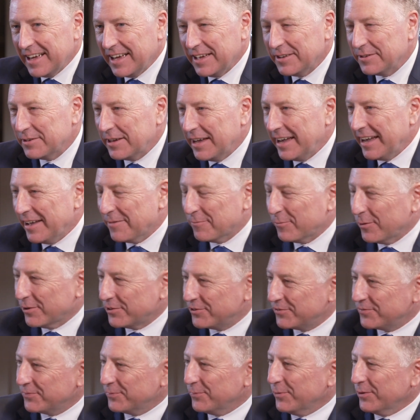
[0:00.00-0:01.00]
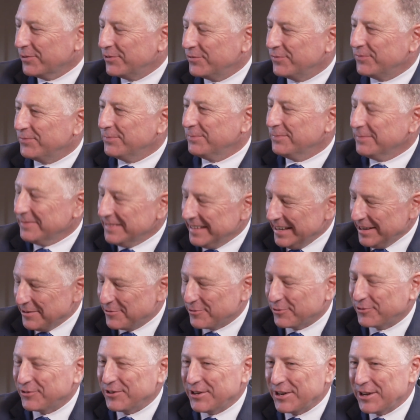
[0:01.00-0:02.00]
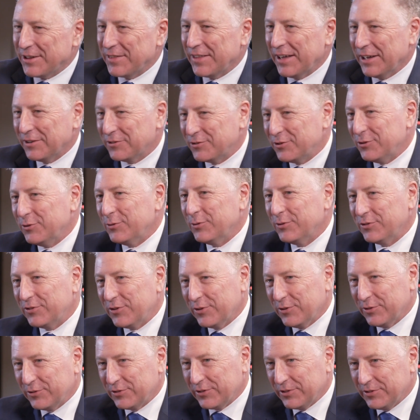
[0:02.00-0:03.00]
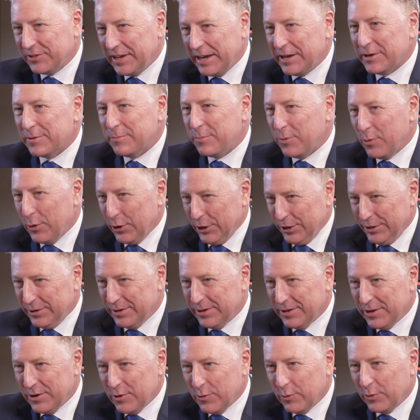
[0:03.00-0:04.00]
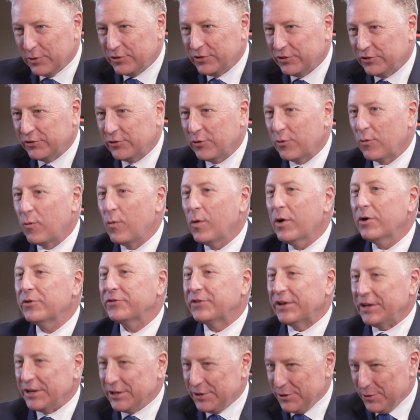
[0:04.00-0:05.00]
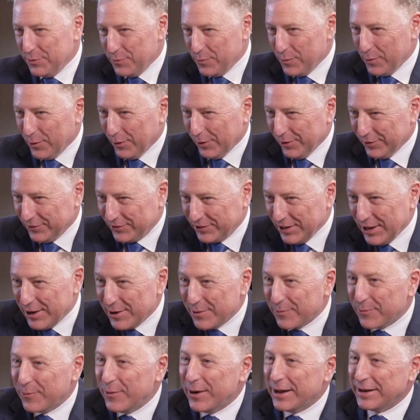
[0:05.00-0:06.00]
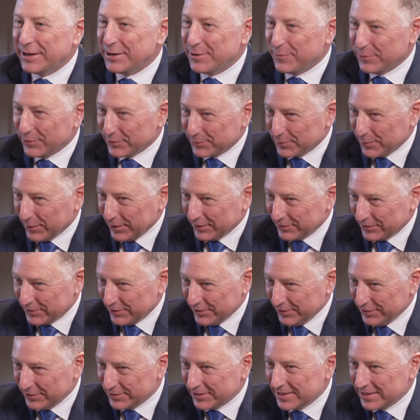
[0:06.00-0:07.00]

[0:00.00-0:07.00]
And what's interesting in that, too, is there's a data point, which is there weren't any new wars when he was president.